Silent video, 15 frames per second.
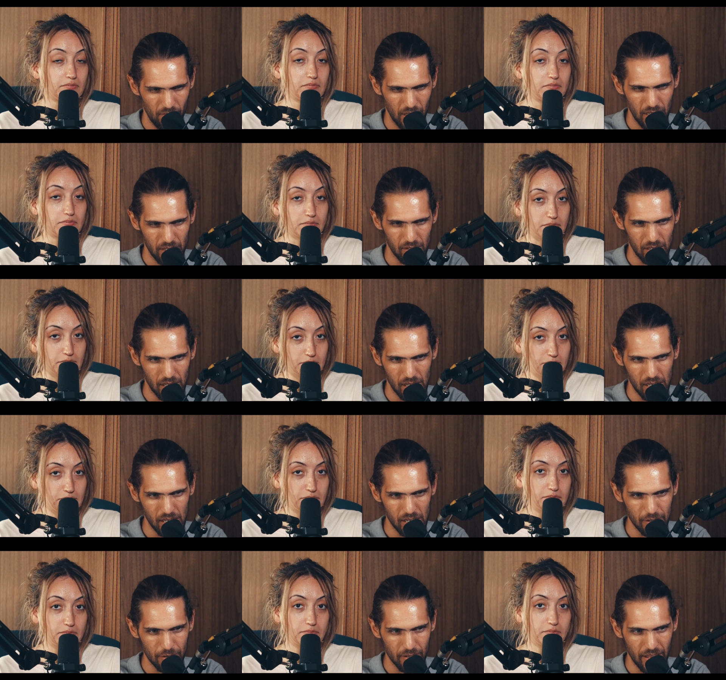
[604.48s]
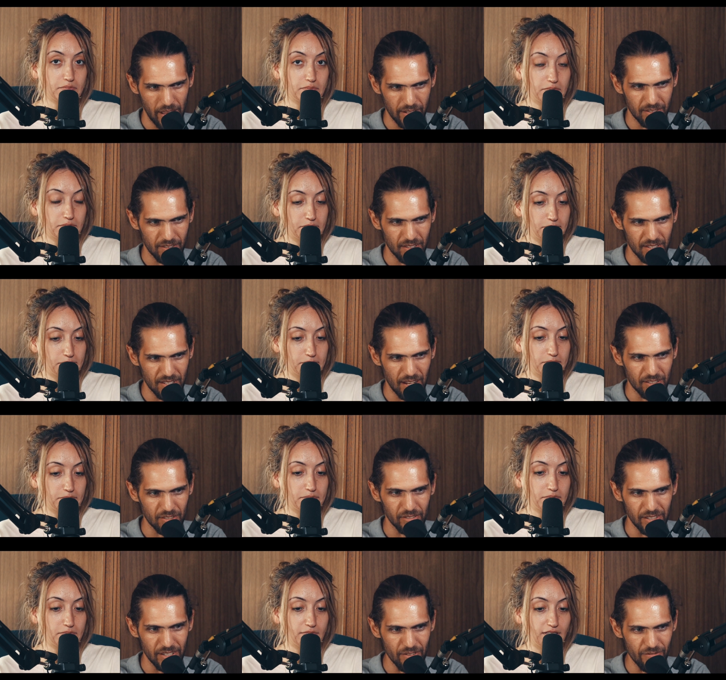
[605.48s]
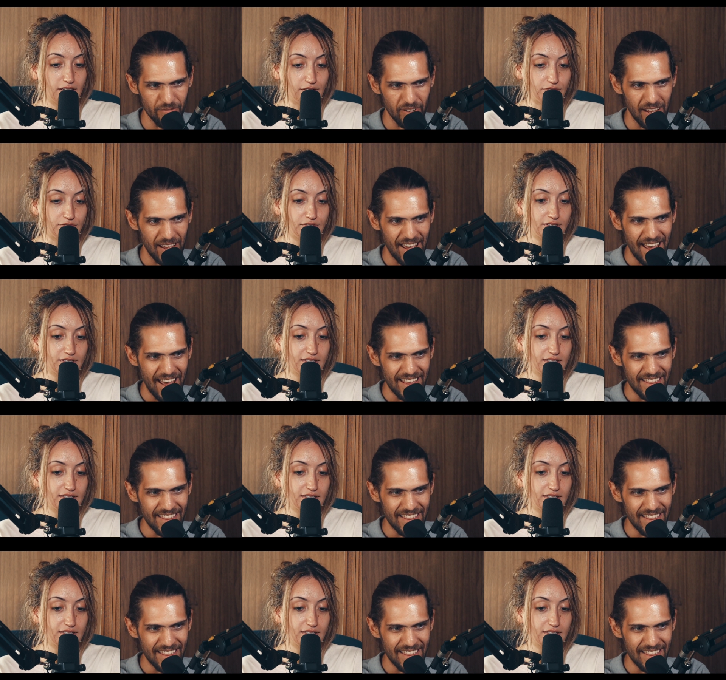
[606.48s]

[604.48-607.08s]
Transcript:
Speaker 1: In, uh, hence the title If, if.